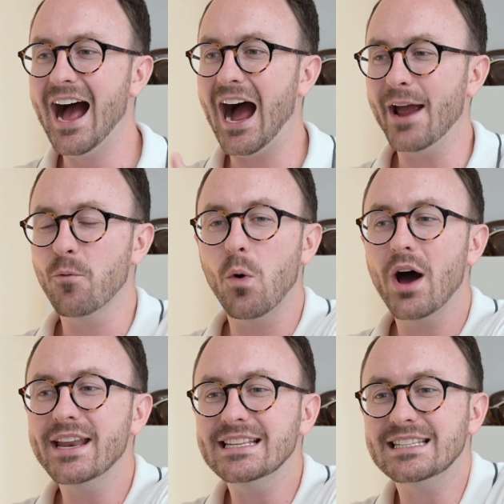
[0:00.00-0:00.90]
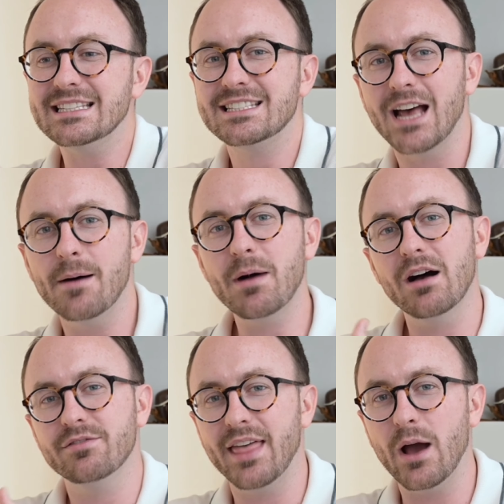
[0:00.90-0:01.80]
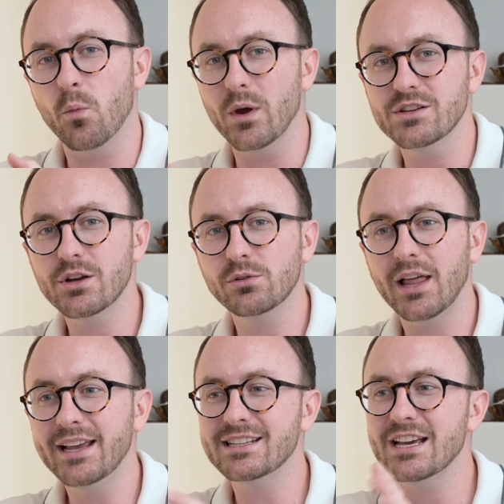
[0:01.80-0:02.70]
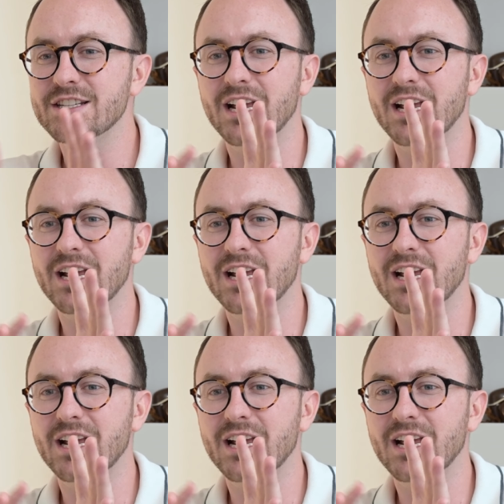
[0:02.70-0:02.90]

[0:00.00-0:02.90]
I wanted some of that window light